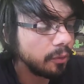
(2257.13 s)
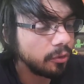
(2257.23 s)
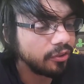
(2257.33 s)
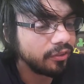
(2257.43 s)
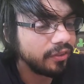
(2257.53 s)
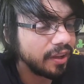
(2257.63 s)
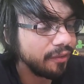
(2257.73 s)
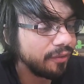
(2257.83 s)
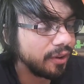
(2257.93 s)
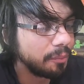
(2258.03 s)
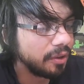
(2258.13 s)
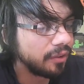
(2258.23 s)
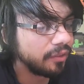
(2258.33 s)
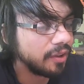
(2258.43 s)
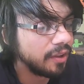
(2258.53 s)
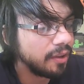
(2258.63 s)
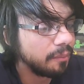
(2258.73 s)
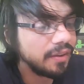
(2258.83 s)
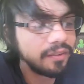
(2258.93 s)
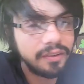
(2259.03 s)
which is kind of funny because
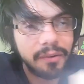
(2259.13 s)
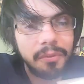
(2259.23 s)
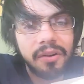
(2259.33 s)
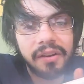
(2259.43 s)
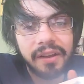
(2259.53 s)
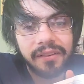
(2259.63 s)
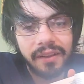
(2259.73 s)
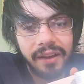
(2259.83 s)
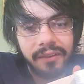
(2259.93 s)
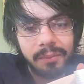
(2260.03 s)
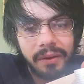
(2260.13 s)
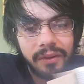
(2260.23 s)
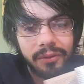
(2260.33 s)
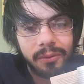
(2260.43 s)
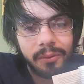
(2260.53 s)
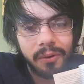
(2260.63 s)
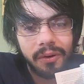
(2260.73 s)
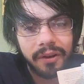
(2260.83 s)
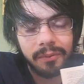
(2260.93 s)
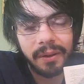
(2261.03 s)
basically the booklet explains you
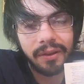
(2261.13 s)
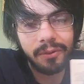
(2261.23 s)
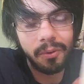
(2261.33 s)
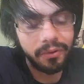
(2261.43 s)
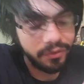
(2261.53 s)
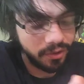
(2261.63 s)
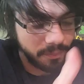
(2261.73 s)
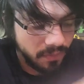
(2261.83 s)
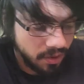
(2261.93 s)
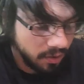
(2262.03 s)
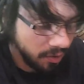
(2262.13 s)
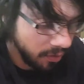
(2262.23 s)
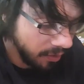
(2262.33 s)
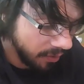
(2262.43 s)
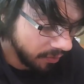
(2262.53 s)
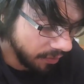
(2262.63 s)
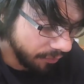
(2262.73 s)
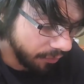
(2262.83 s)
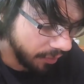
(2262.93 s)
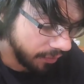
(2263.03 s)
all the
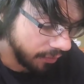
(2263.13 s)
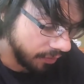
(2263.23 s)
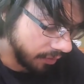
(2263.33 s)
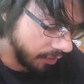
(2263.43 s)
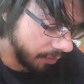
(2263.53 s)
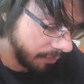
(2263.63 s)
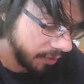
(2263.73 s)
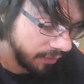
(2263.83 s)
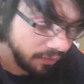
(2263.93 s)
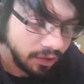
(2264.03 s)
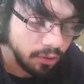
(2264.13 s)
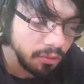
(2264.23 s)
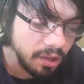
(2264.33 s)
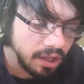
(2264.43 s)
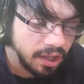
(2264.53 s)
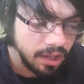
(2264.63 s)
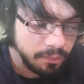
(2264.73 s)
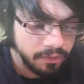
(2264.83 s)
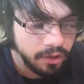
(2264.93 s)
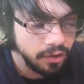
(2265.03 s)
different casino
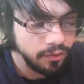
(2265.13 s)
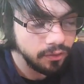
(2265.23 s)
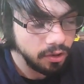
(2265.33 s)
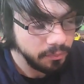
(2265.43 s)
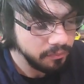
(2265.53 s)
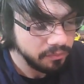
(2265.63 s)
games. So